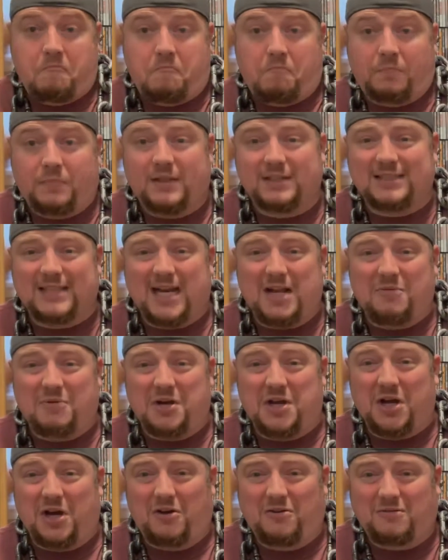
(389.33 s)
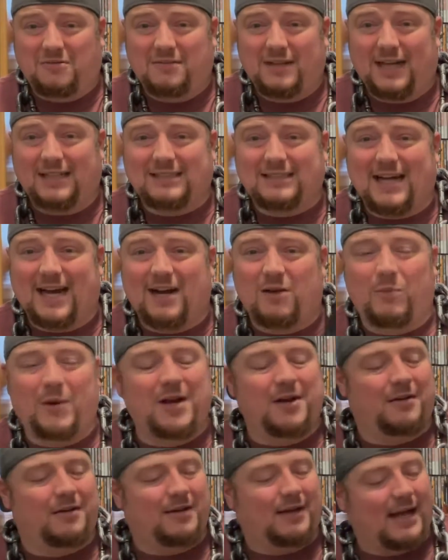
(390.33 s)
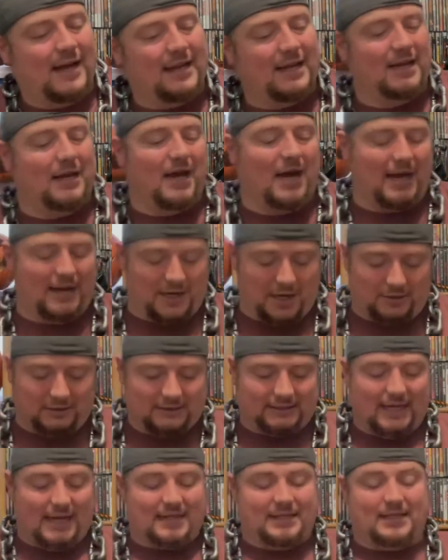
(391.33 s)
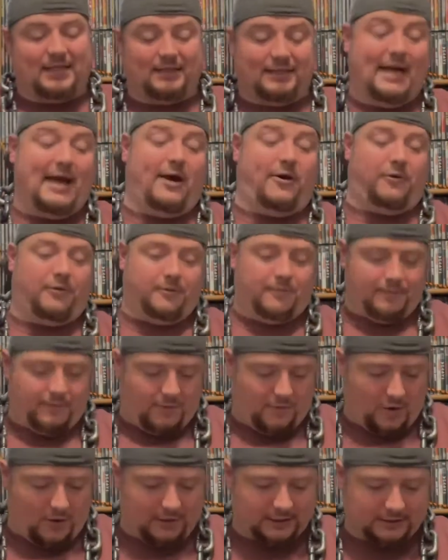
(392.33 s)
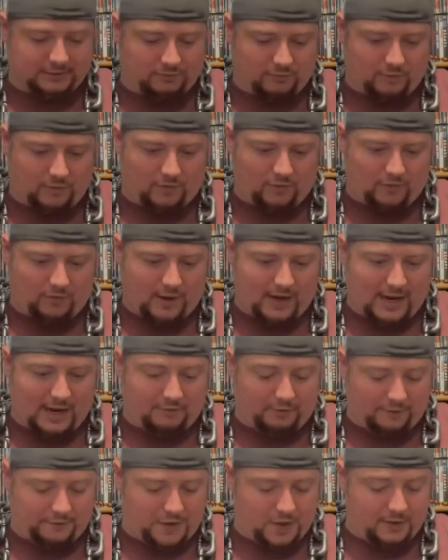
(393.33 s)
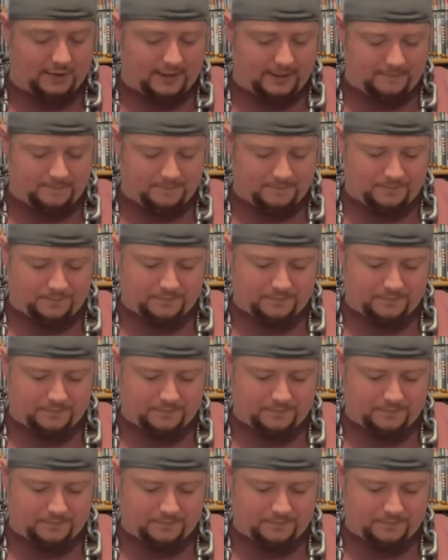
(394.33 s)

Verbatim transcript: Does anyone know? That's kind of weird. I did not notice that until now, of course, when I review it.